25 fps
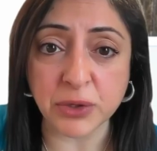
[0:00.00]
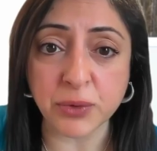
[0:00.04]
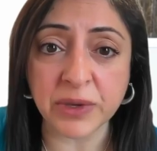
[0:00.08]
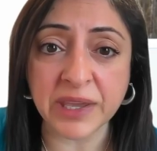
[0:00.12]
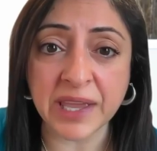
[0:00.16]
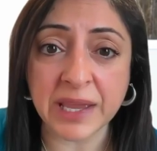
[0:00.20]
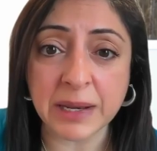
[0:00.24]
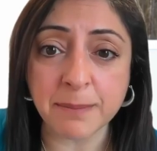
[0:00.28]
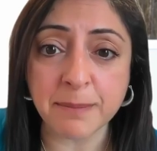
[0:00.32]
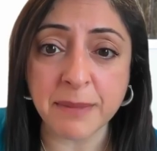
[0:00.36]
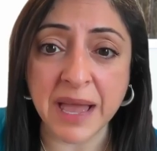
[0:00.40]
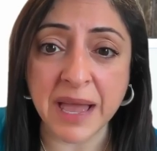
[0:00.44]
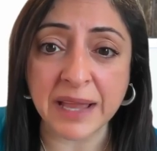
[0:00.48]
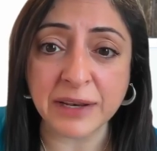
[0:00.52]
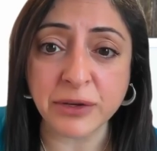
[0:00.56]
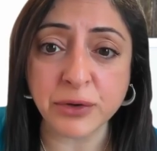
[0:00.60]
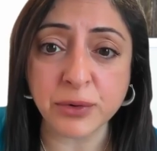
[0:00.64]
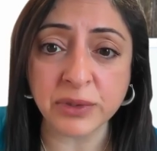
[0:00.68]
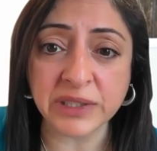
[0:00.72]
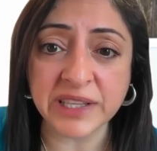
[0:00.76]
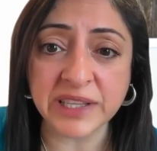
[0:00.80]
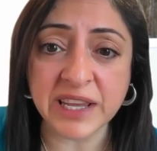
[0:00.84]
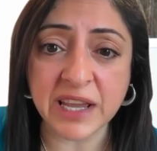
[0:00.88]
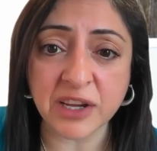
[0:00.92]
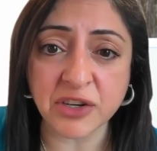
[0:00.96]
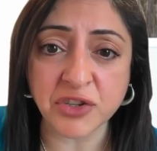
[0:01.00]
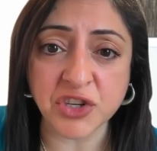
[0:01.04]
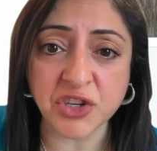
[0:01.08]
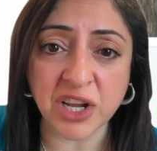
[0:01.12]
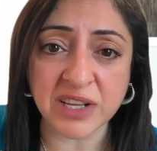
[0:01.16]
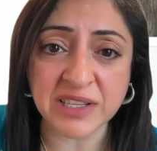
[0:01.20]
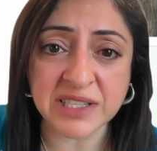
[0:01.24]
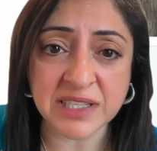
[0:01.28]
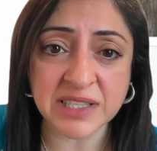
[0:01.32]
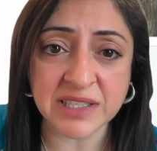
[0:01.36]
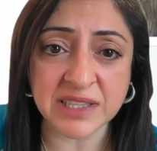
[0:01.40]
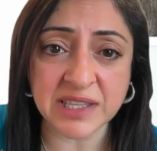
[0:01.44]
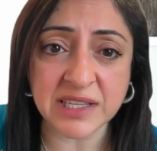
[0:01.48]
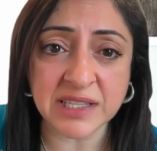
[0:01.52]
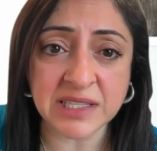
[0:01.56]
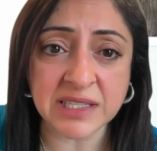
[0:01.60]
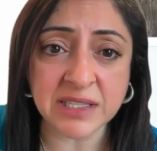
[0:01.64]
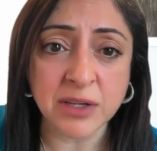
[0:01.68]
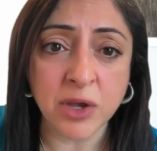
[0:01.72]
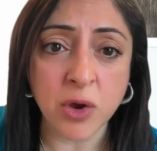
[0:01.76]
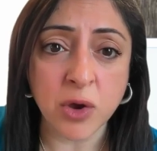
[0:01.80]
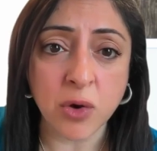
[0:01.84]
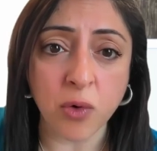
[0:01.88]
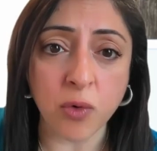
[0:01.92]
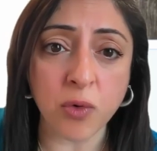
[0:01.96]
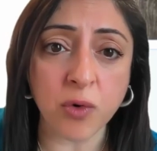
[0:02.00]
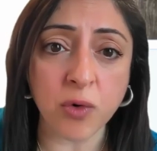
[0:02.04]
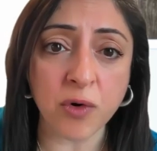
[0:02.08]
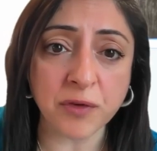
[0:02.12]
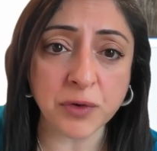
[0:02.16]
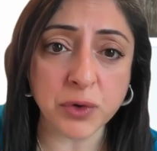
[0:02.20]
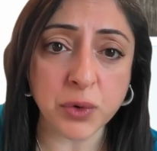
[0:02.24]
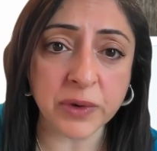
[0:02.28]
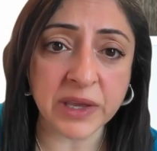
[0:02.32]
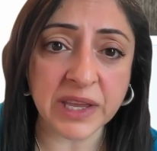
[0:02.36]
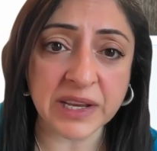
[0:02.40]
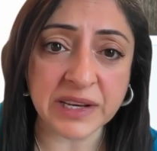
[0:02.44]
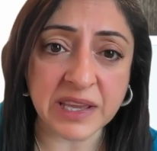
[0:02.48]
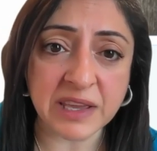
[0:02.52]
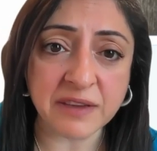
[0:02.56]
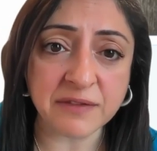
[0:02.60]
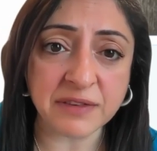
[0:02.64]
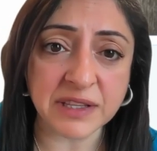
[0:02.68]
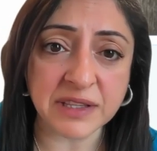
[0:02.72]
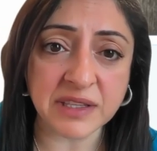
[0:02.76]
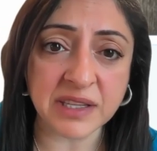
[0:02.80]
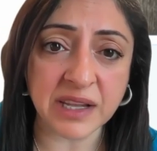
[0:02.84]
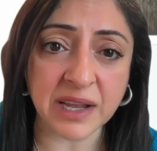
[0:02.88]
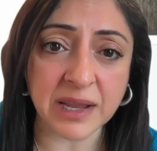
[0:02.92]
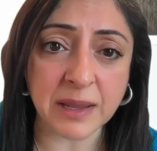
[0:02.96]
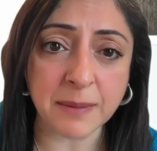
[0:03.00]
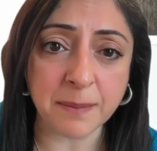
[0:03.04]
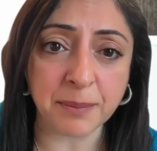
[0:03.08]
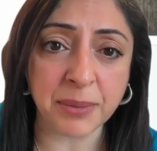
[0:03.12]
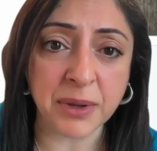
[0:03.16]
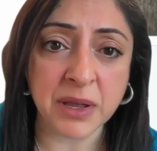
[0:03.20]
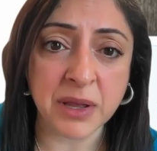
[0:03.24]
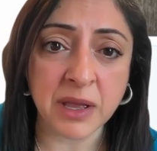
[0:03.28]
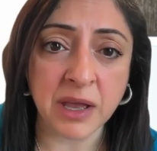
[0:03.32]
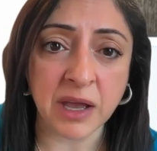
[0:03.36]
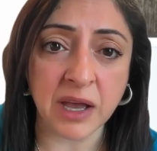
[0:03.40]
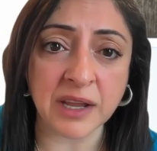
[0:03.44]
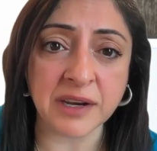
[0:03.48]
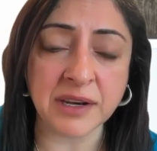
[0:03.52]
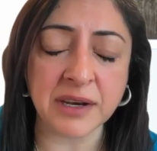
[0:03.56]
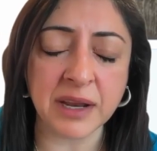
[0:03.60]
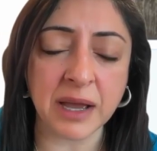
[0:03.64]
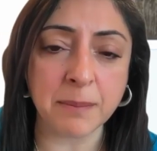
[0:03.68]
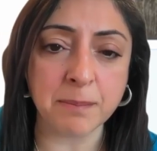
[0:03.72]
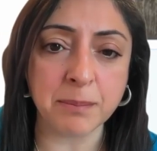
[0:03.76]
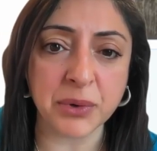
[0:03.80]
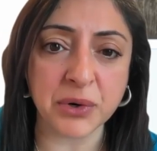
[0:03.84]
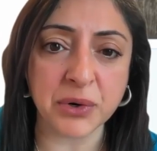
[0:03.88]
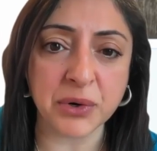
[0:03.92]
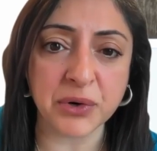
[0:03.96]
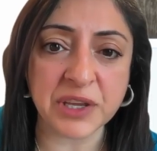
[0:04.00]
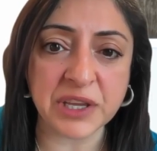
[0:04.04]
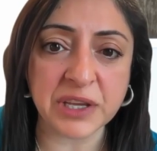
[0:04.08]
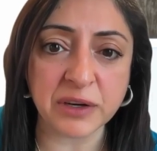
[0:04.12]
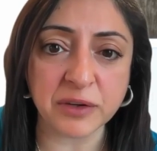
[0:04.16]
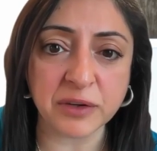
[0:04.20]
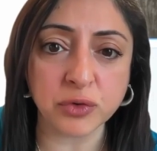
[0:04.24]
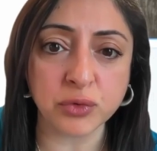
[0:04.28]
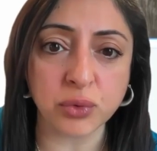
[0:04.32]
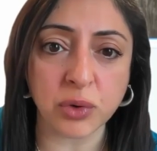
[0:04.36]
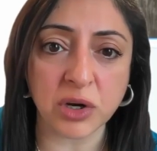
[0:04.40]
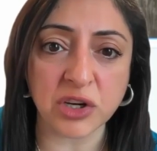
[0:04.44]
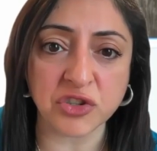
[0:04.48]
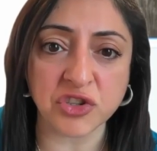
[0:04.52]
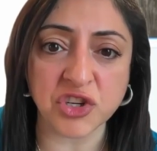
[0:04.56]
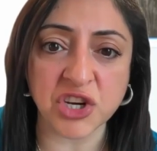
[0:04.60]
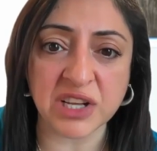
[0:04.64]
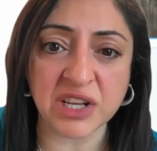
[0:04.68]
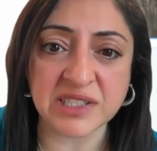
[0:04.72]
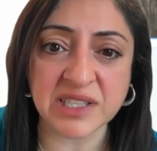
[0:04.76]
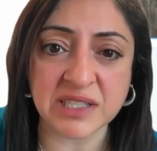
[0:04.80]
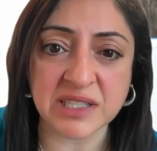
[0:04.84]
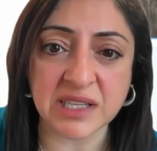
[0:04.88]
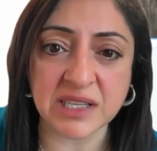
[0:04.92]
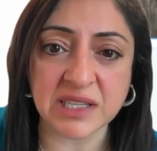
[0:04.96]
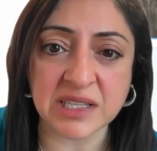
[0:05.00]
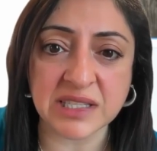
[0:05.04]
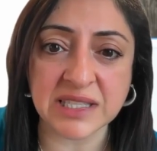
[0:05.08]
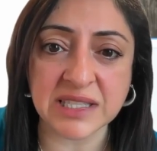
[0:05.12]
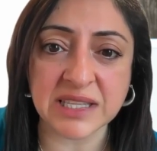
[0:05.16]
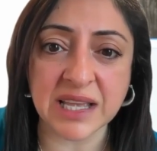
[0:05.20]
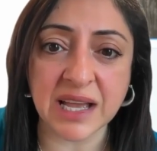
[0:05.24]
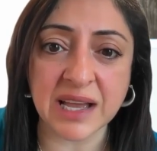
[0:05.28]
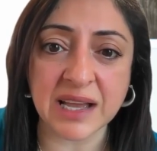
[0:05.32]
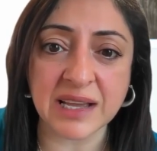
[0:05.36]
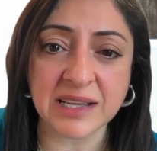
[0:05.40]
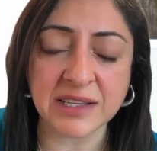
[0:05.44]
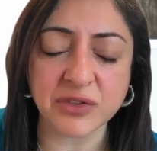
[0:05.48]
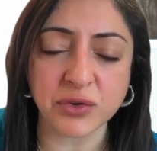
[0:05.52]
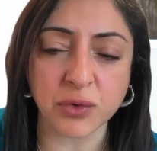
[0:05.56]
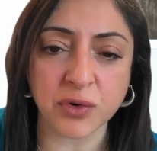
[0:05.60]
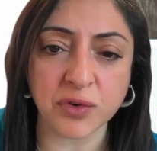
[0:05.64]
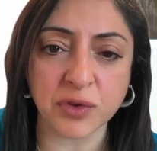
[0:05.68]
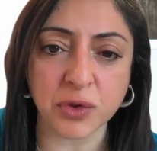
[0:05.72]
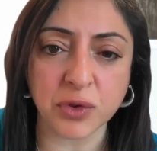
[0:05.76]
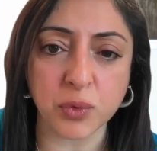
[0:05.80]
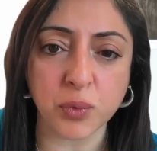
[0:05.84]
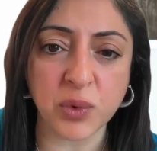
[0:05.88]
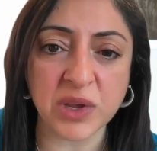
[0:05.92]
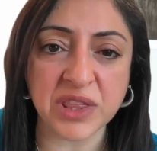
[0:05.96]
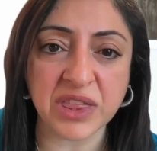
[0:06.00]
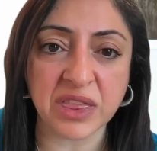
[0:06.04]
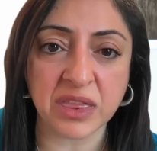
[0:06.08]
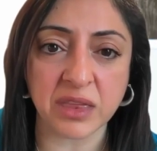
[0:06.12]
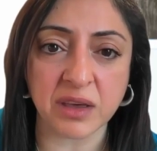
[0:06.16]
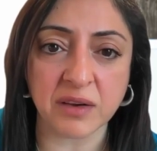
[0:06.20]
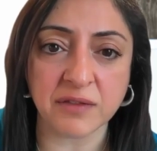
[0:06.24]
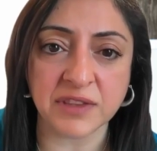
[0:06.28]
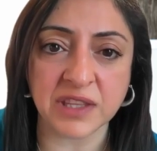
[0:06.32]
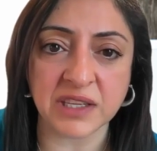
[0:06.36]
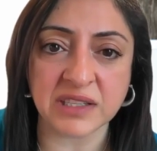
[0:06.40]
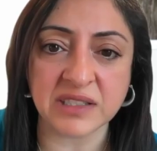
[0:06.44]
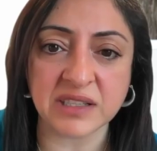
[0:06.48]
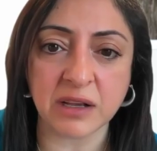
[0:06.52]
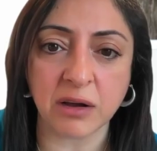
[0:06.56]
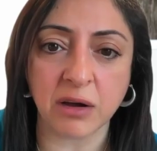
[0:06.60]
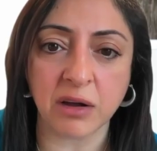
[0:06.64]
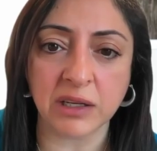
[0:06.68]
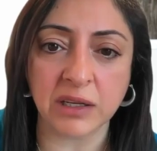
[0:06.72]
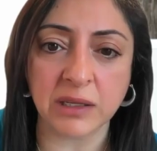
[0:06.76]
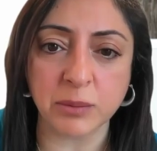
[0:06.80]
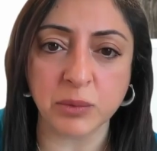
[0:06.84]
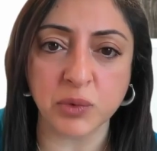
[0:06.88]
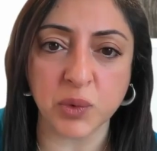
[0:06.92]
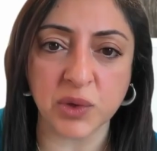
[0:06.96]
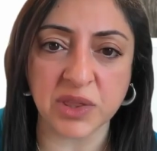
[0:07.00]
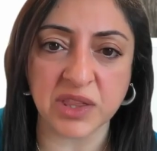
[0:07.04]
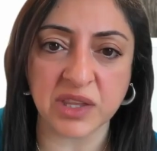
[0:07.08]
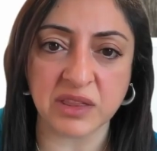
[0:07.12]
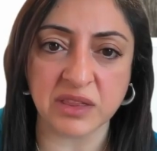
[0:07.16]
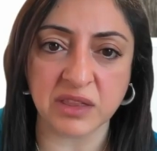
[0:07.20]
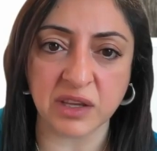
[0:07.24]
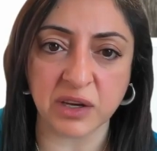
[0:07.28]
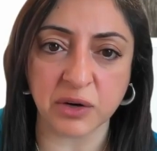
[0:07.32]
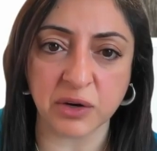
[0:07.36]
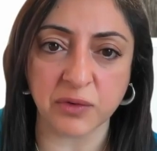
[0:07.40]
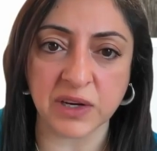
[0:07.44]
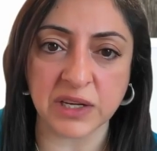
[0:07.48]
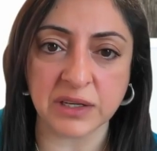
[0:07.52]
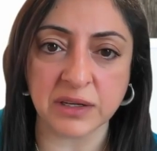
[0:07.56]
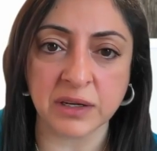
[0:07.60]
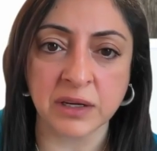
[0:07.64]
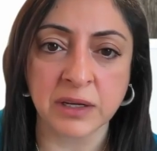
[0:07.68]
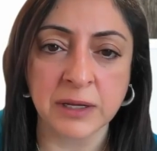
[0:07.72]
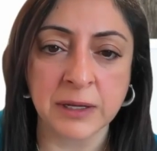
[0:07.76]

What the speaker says: can manually adjust this, or you can even type a number here to adjust the size or the width of this column within the grid.